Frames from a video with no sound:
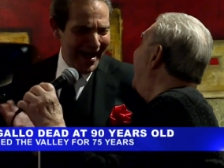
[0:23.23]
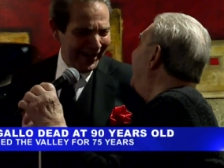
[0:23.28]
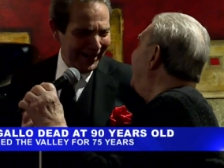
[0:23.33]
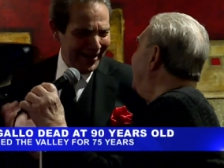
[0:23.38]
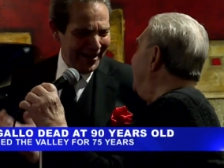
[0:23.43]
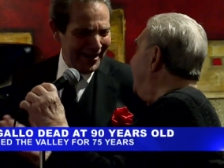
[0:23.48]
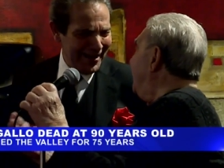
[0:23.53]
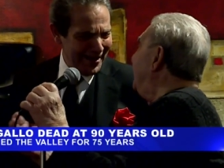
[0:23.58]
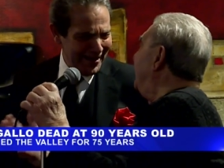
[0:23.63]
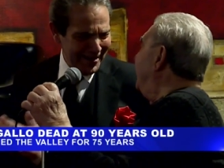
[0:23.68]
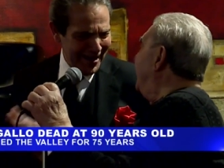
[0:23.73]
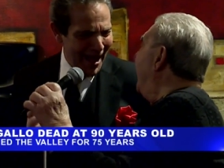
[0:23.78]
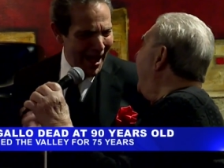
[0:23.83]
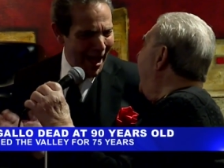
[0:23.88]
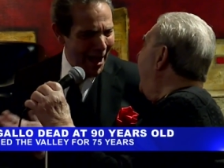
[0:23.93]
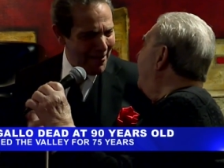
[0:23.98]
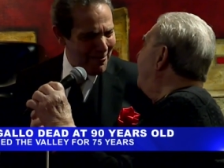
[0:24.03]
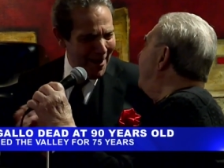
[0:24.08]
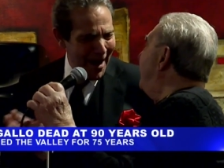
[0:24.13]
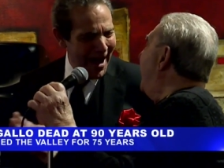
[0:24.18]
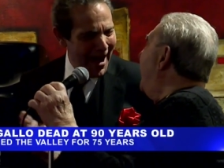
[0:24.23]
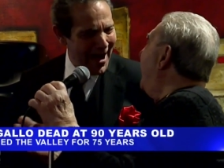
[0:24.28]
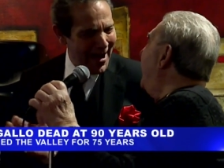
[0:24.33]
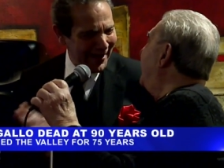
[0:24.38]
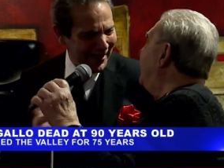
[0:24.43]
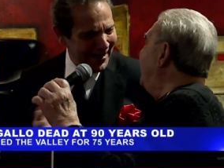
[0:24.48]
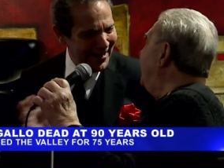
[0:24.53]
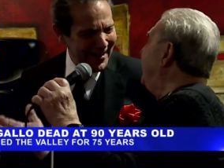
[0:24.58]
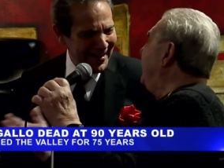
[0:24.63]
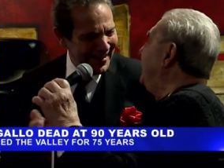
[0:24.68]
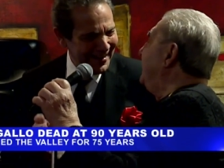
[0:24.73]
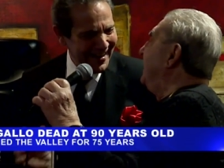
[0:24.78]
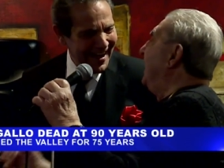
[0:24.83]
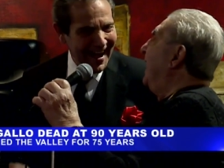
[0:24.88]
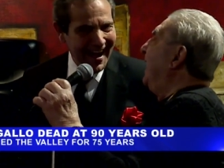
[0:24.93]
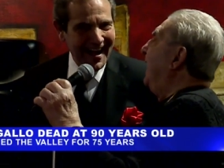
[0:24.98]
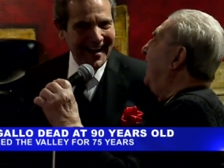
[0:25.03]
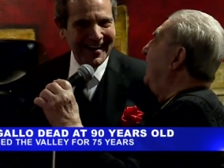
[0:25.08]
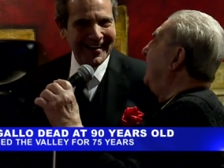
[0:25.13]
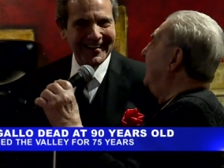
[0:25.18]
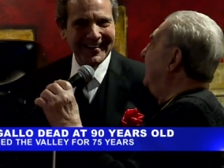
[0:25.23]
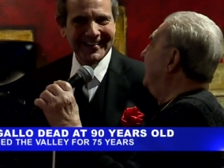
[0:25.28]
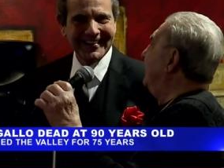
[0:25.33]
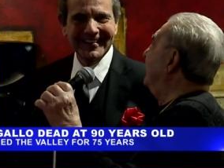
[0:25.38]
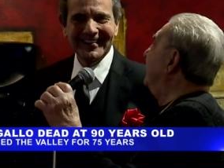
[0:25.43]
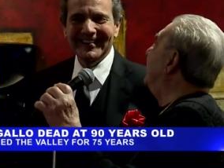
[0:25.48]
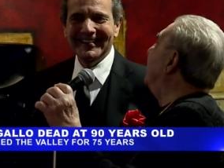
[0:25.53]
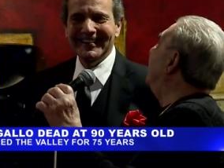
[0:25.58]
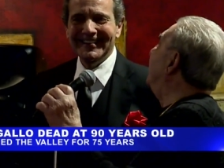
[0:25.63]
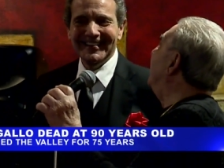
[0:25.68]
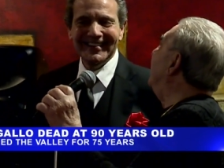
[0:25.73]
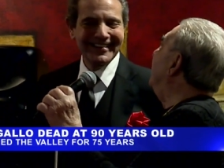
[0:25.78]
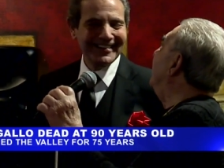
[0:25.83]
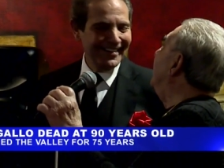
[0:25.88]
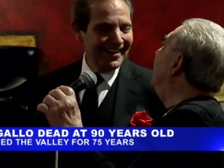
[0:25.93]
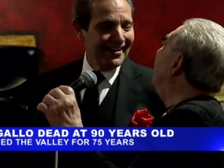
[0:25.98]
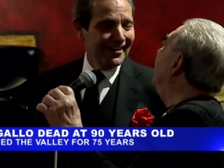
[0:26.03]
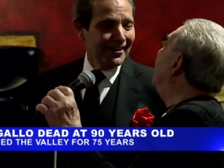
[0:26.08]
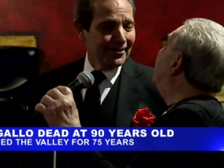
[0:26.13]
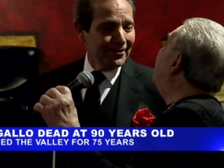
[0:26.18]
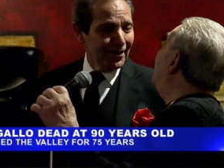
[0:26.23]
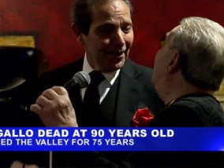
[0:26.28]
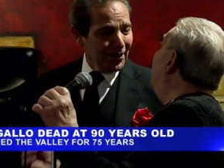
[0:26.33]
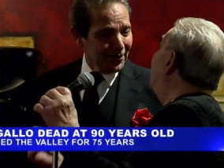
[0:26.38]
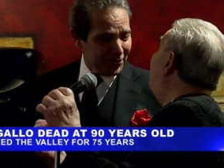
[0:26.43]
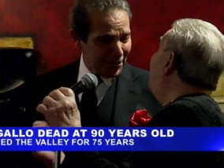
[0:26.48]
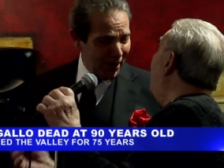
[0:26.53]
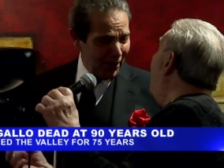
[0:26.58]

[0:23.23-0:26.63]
His friend Teresa Tara Bassi says he was an